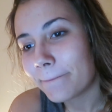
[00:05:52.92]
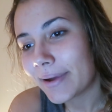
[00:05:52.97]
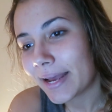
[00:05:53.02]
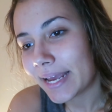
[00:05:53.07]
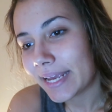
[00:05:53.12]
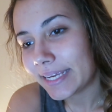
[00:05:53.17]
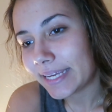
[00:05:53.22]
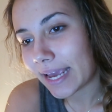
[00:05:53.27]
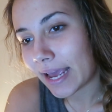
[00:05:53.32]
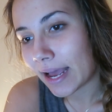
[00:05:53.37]

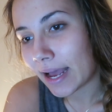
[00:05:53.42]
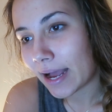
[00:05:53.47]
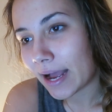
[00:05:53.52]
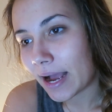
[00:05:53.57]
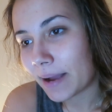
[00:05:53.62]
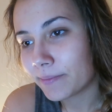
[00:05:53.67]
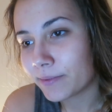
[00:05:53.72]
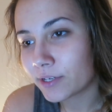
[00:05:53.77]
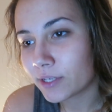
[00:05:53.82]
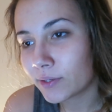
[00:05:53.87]
but yeah,
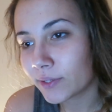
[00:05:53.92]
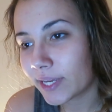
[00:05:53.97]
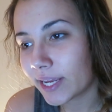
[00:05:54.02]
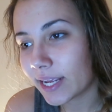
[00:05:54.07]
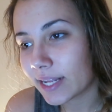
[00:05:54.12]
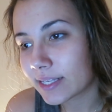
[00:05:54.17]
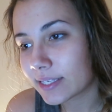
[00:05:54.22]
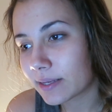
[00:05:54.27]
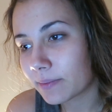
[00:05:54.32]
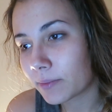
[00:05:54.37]
I'm just
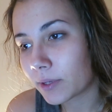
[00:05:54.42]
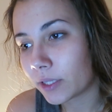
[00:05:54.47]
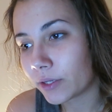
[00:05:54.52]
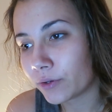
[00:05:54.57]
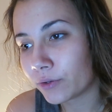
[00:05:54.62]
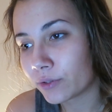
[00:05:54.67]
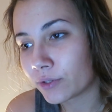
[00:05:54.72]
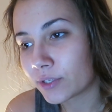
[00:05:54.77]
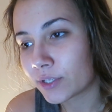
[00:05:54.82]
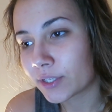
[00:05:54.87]
looking at some
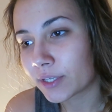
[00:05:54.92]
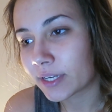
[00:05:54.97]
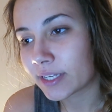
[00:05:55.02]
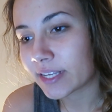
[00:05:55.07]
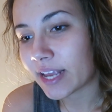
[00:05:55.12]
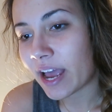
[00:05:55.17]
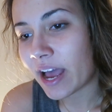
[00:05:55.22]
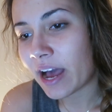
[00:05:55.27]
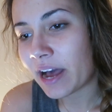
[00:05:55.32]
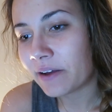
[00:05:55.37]
clothes
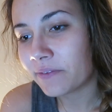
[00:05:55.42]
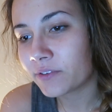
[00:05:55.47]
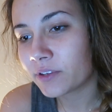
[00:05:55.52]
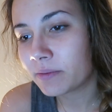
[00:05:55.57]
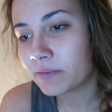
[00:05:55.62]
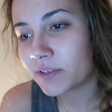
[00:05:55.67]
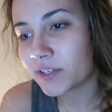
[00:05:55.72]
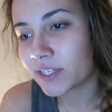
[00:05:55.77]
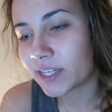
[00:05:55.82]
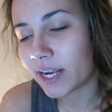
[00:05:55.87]
because I have
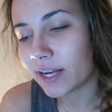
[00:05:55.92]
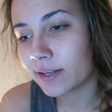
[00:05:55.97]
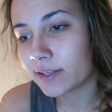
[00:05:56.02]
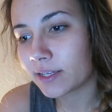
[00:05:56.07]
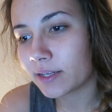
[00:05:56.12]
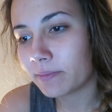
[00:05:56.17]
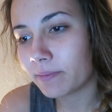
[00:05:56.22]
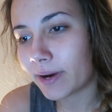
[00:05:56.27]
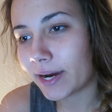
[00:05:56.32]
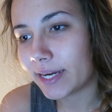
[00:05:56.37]
some
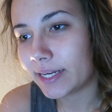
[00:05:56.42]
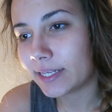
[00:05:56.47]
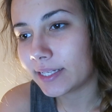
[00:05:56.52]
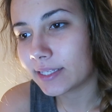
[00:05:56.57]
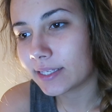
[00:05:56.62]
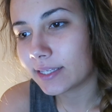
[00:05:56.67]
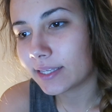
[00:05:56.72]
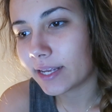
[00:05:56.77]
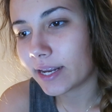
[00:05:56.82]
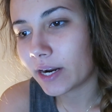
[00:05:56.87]
styles in
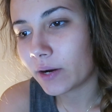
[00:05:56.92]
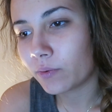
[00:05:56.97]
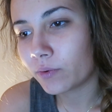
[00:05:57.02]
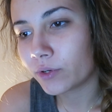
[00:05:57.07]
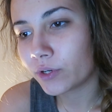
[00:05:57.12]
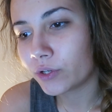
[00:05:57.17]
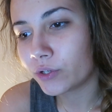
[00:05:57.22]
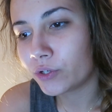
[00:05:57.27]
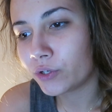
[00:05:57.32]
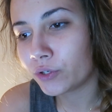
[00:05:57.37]
mind that I
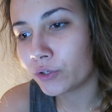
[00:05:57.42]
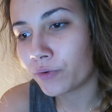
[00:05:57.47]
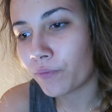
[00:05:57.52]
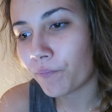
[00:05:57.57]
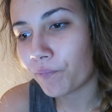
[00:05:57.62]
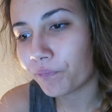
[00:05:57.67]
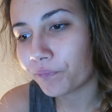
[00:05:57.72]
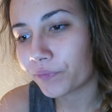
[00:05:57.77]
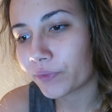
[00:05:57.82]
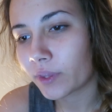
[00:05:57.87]
want to
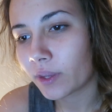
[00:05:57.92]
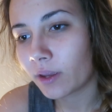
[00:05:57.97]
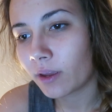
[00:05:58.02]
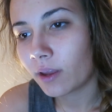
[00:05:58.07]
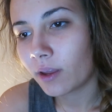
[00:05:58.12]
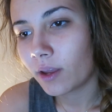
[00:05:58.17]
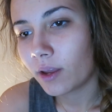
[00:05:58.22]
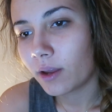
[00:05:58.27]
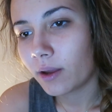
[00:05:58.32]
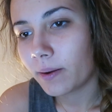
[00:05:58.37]
do.
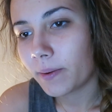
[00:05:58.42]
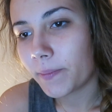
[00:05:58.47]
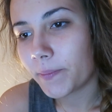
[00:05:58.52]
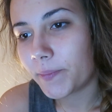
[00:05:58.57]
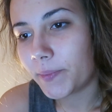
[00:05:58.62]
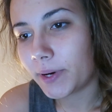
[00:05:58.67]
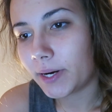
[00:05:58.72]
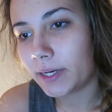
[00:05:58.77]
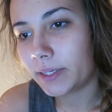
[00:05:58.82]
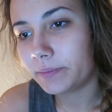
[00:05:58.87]

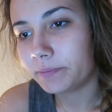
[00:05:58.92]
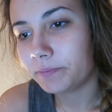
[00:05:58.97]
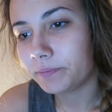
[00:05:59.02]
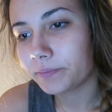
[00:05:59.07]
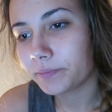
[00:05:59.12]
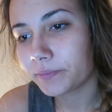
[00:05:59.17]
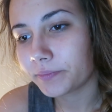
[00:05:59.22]
But